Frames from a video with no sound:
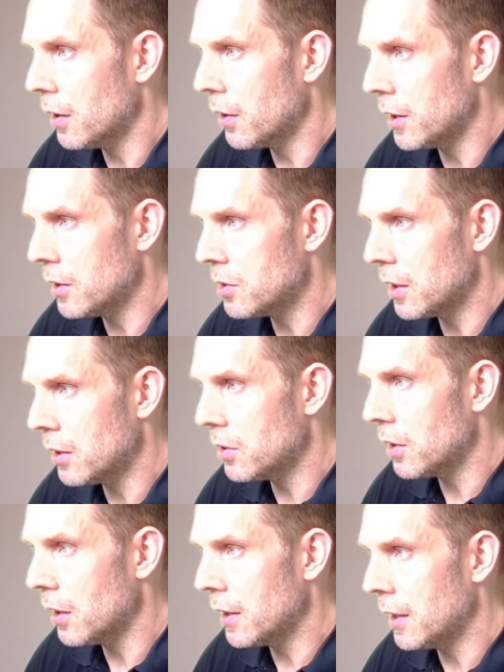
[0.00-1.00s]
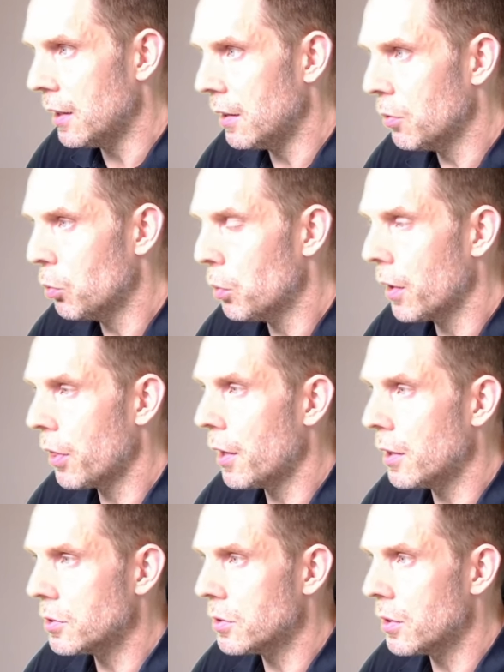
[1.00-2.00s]
these Intel
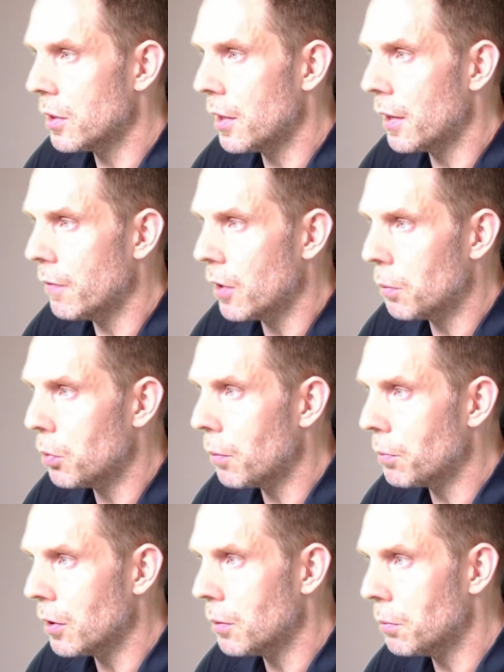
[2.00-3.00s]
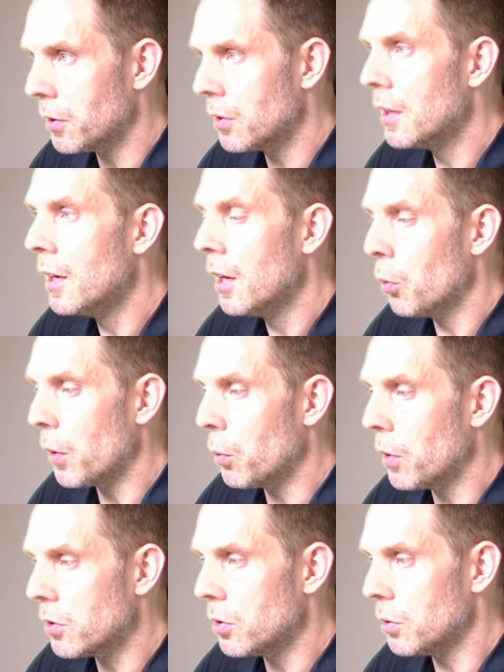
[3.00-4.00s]
E1000 that are very popular, but we
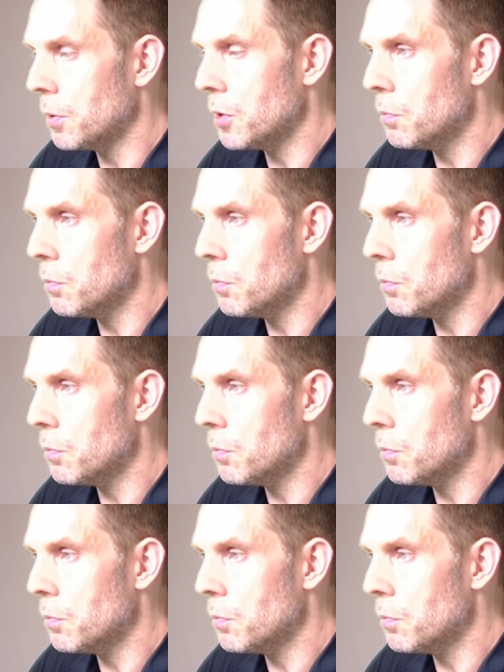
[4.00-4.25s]
want to